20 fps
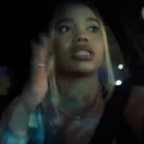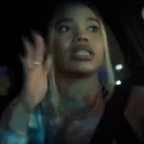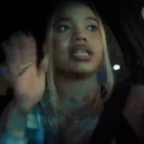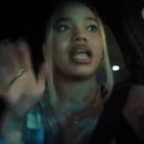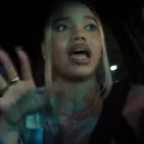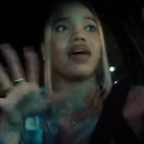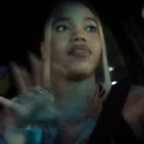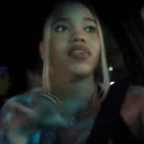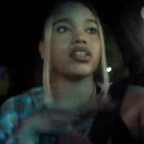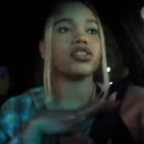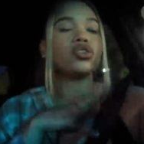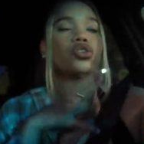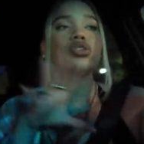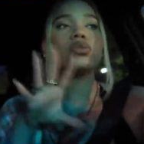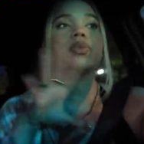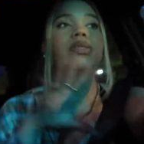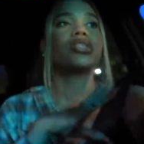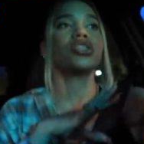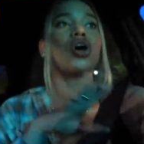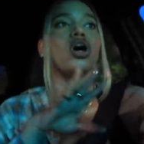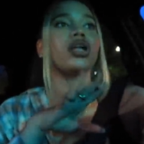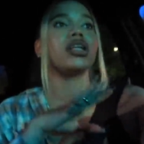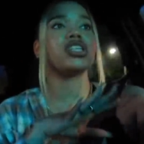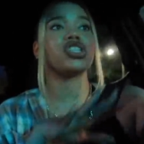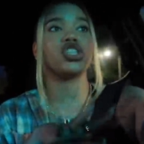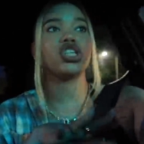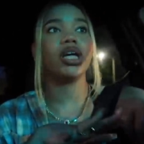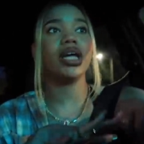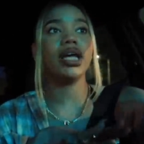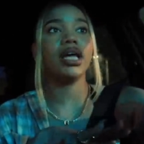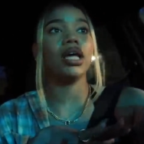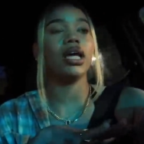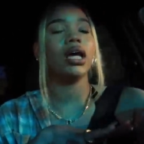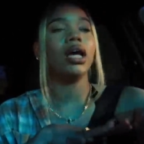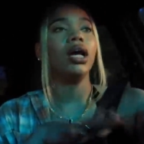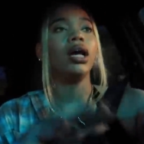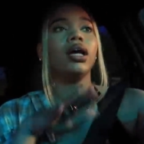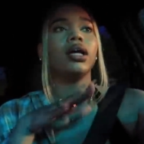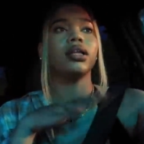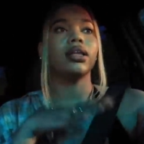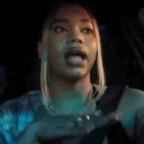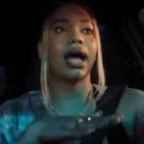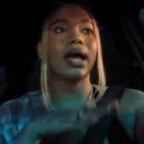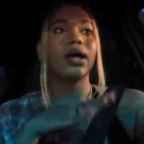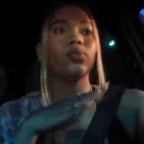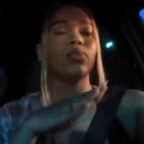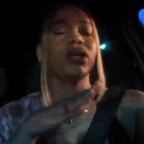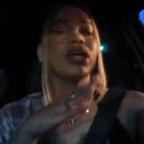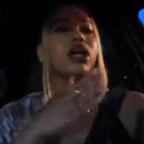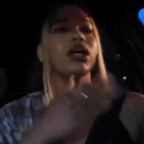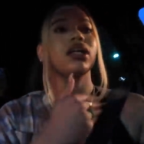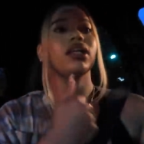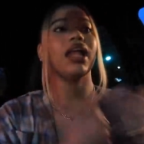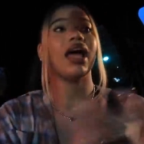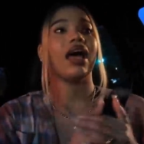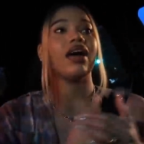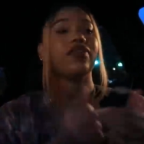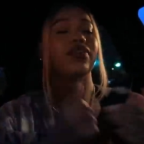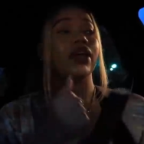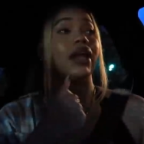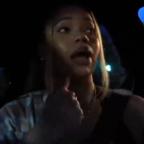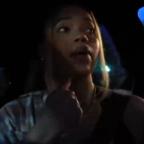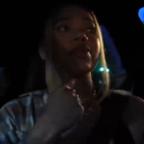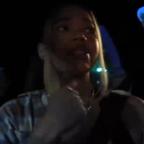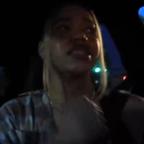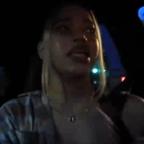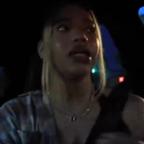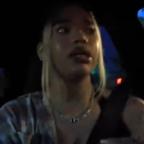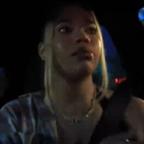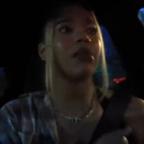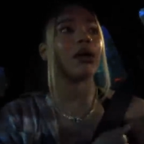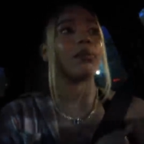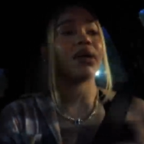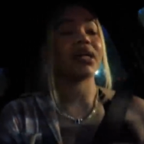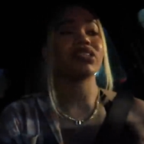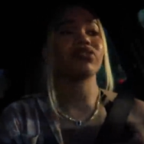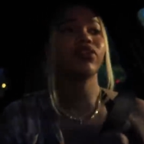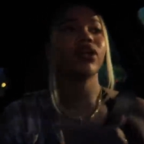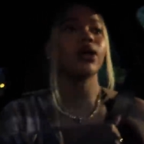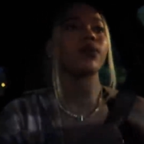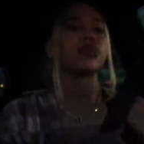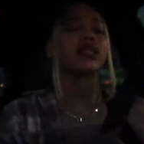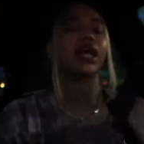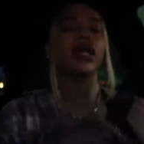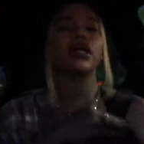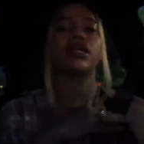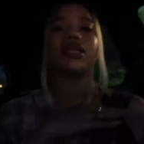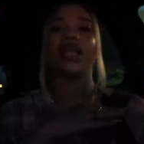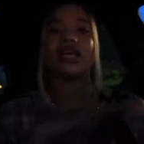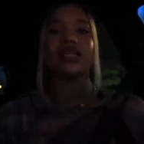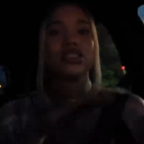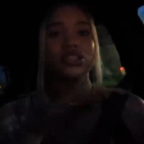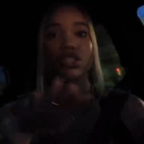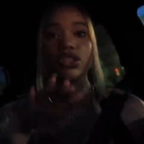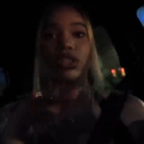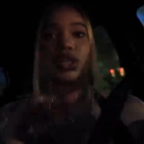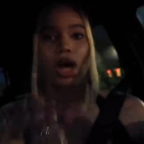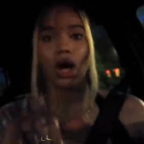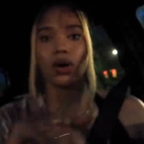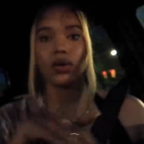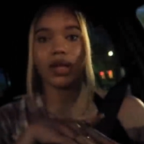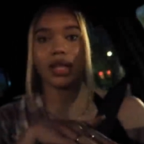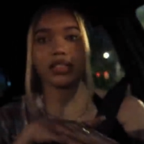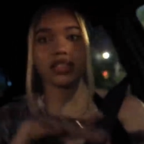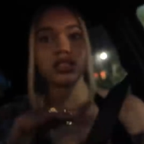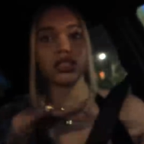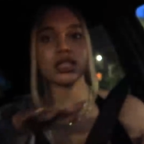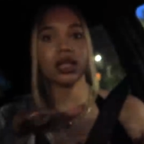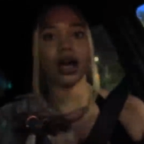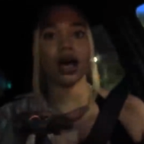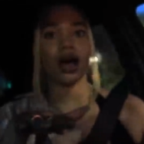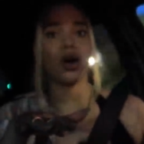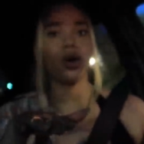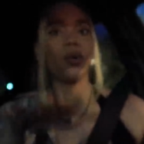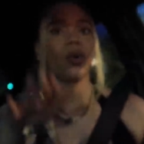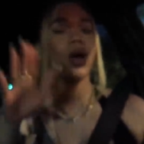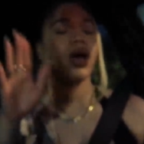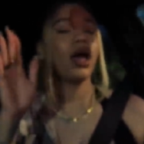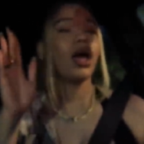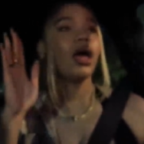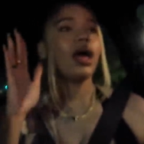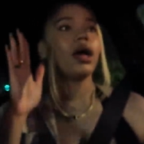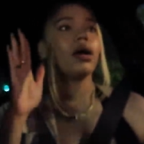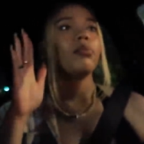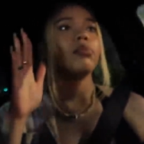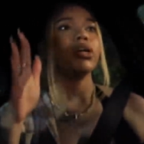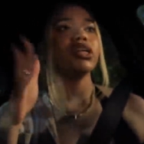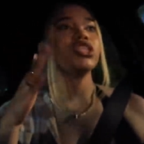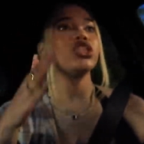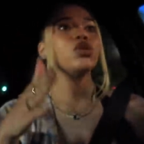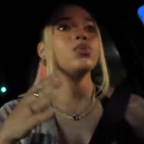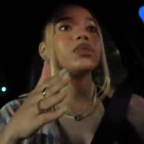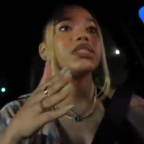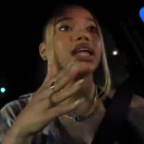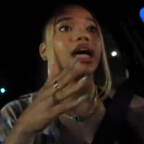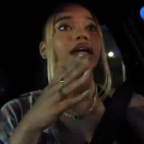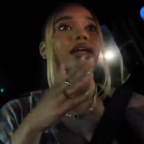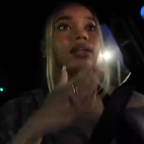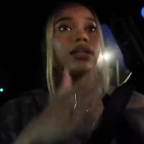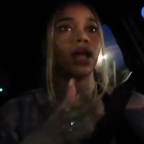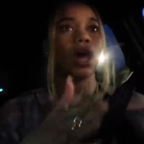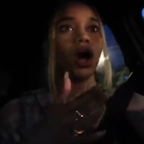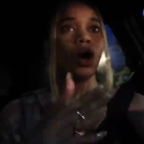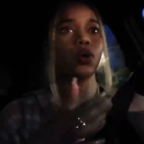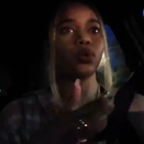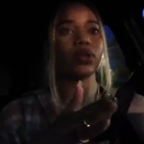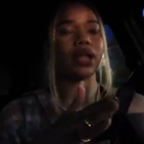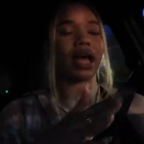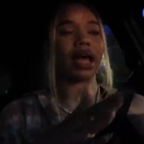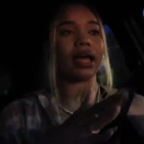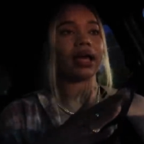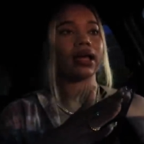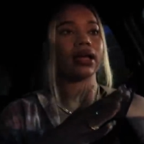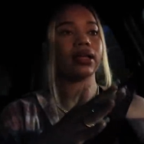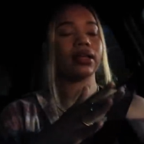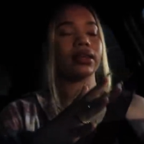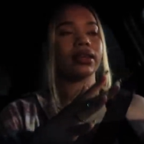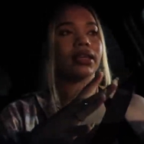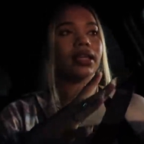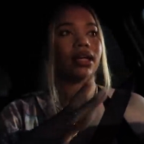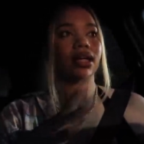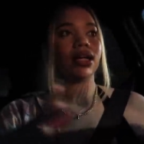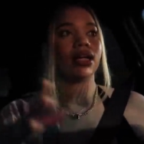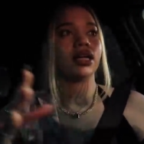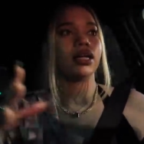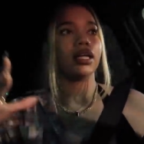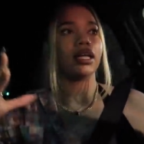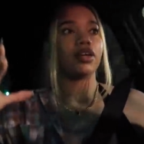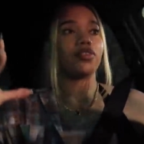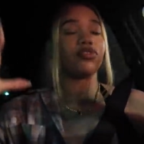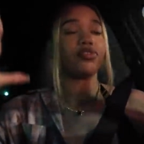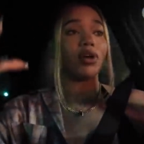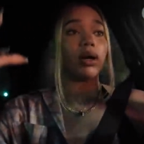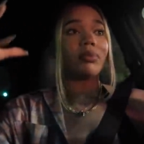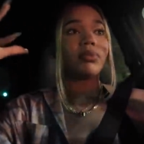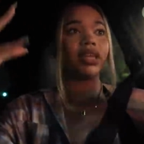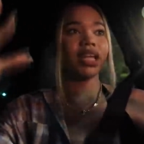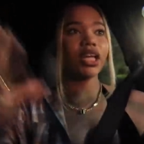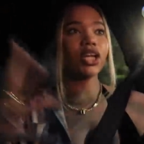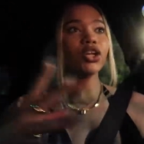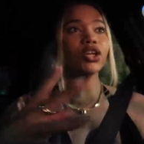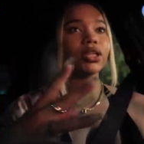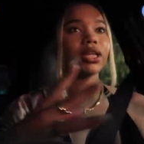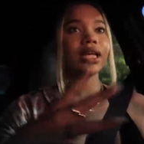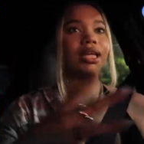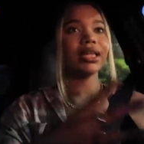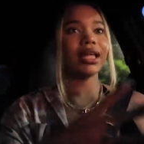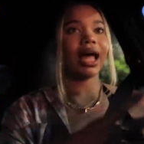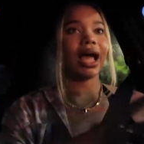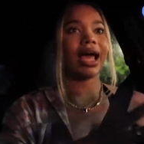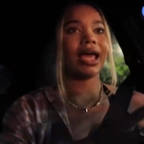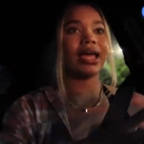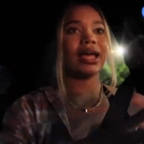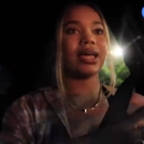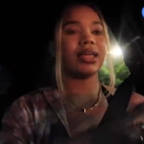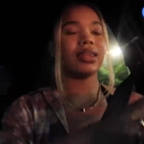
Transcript: left. As soon as we saw the shit, like, we could have left. And I was telling my best friend, I was like, let's just go, let's just go. But she was like, no, like, the, from literally, like,